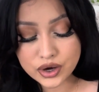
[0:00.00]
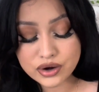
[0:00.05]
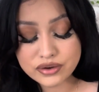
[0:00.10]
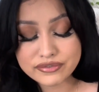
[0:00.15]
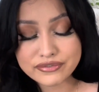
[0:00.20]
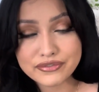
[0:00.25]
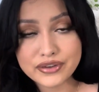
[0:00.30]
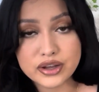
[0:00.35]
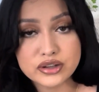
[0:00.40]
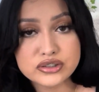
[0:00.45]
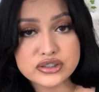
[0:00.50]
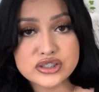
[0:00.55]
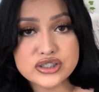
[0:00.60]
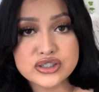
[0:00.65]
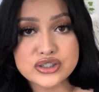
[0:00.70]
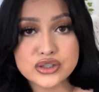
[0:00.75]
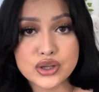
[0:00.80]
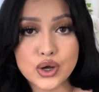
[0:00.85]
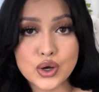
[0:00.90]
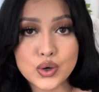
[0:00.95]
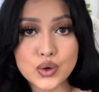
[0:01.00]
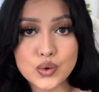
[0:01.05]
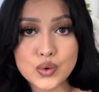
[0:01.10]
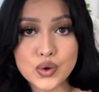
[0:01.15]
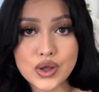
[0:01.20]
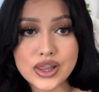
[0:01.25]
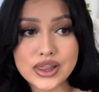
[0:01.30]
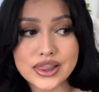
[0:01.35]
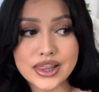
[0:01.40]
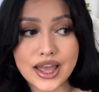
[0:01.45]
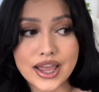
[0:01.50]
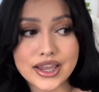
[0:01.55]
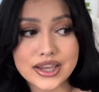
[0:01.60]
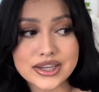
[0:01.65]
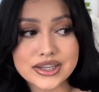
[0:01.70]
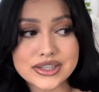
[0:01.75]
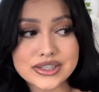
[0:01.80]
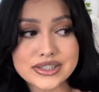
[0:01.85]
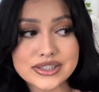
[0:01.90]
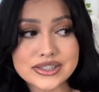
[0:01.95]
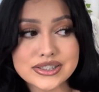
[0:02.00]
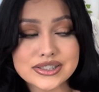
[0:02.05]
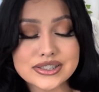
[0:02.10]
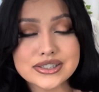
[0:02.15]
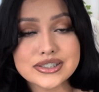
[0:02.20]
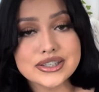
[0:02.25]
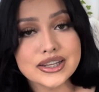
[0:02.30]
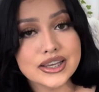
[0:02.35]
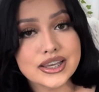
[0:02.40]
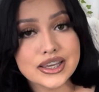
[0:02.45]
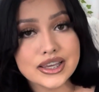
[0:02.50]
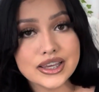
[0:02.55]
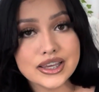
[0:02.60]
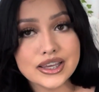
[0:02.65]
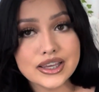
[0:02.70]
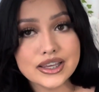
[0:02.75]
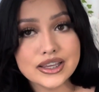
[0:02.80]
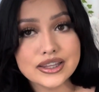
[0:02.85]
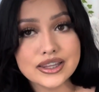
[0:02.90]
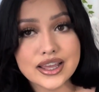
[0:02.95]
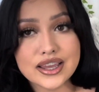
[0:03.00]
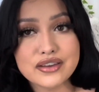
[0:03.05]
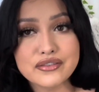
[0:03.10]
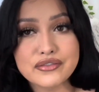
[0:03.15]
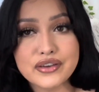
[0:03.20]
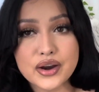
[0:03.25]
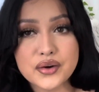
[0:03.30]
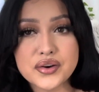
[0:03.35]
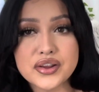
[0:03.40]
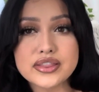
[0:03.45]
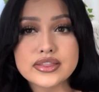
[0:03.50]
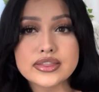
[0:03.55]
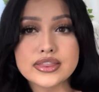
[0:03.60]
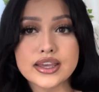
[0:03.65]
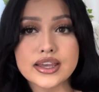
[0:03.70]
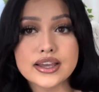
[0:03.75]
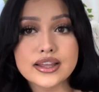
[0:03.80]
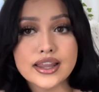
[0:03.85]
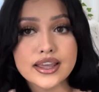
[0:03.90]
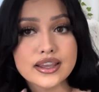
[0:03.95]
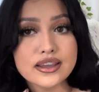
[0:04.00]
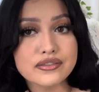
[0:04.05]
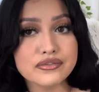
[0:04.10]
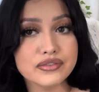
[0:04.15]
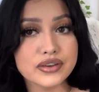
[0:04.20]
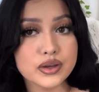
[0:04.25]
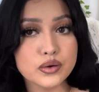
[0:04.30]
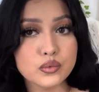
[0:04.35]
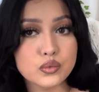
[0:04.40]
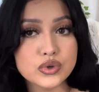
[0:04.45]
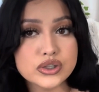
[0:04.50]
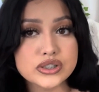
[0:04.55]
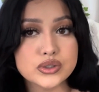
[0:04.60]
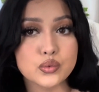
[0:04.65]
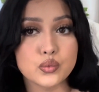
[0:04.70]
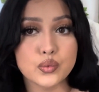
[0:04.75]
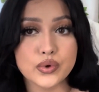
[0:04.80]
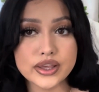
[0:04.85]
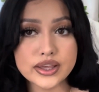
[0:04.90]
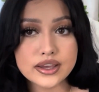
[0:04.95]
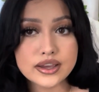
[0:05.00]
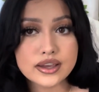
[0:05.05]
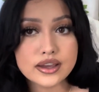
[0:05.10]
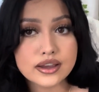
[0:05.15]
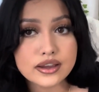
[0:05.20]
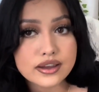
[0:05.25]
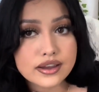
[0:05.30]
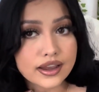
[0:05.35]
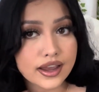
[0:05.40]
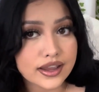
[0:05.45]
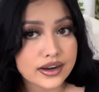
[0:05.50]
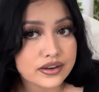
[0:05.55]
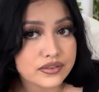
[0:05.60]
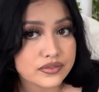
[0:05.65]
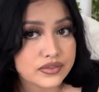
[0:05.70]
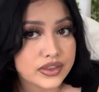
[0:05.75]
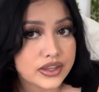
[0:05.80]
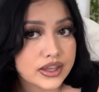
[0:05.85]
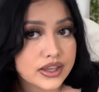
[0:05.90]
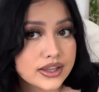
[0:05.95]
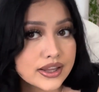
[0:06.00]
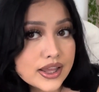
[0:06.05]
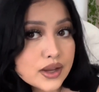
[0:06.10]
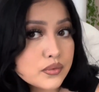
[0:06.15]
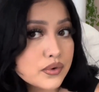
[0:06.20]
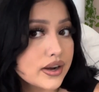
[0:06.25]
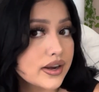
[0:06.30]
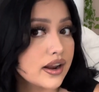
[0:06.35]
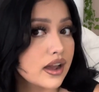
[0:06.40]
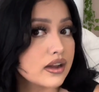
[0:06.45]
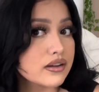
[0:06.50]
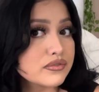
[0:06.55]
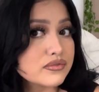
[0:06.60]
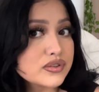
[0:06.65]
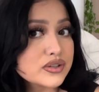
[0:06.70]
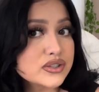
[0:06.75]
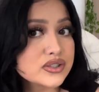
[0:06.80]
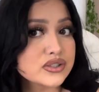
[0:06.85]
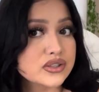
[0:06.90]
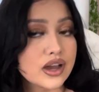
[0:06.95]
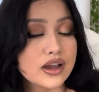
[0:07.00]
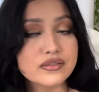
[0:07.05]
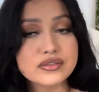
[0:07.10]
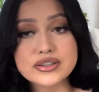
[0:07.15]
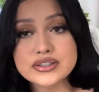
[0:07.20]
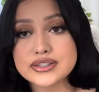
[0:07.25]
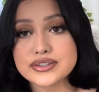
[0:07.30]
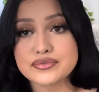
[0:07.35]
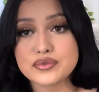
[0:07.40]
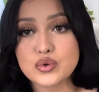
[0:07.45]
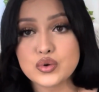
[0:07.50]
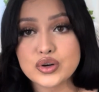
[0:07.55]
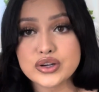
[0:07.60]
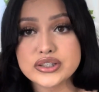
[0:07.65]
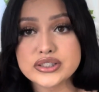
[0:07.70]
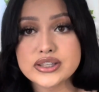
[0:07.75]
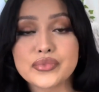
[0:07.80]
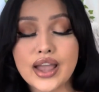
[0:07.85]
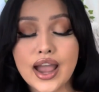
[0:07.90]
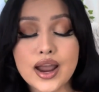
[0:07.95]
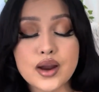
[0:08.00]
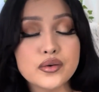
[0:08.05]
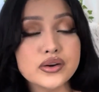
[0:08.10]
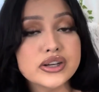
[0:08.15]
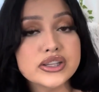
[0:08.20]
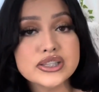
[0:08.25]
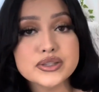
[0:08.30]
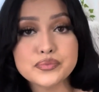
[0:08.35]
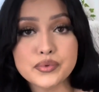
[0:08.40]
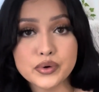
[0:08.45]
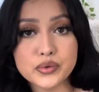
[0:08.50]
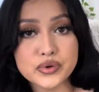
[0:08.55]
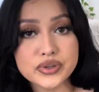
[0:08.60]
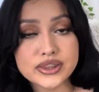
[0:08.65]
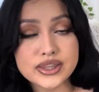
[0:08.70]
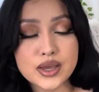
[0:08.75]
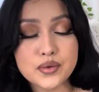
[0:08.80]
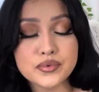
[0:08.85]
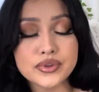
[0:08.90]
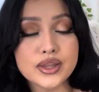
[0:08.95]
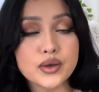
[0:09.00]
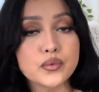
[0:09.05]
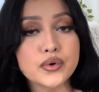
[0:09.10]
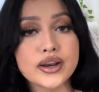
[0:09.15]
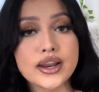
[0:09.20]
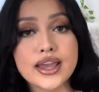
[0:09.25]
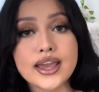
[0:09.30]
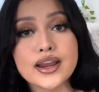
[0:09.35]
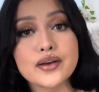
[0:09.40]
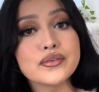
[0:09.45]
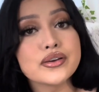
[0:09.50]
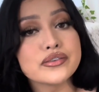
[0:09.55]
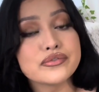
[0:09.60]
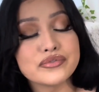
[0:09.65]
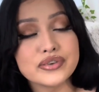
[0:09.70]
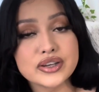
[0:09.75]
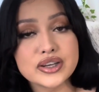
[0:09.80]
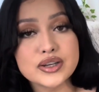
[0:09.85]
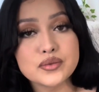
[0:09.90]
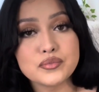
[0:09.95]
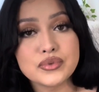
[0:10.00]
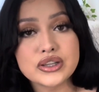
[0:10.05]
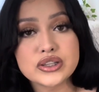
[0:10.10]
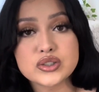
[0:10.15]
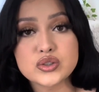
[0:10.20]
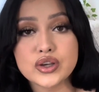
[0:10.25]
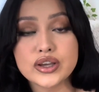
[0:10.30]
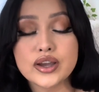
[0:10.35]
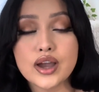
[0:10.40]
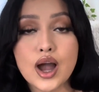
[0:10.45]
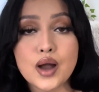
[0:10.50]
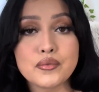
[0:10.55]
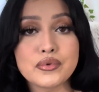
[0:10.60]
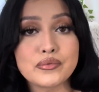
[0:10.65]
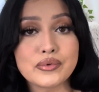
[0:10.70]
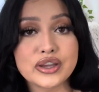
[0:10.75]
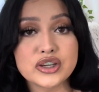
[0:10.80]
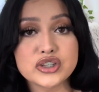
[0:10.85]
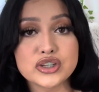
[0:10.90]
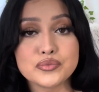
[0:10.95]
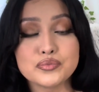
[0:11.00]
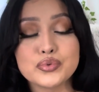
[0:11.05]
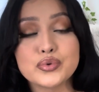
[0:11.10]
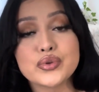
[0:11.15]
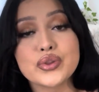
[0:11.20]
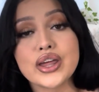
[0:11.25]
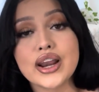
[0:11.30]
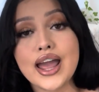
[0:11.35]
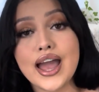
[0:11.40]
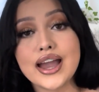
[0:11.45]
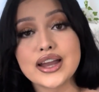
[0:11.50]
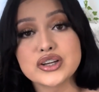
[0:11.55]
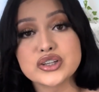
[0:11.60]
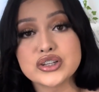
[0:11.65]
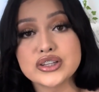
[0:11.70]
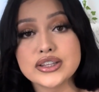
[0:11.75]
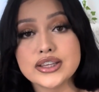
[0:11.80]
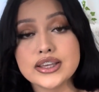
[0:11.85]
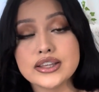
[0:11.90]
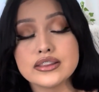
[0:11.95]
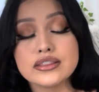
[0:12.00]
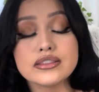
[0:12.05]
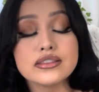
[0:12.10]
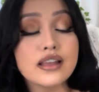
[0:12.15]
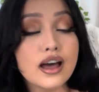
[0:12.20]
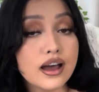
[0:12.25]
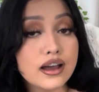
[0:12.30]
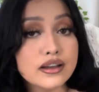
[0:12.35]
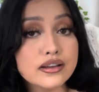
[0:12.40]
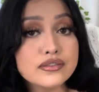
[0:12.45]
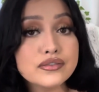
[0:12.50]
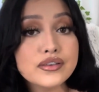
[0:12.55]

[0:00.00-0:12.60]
felt so like sticky, like very thick, like if it was a wig kind of thing. Like right now it feels soft because of course I already spoke with them and they went ahead and refunded me. So I got me my shampoo that I actually love.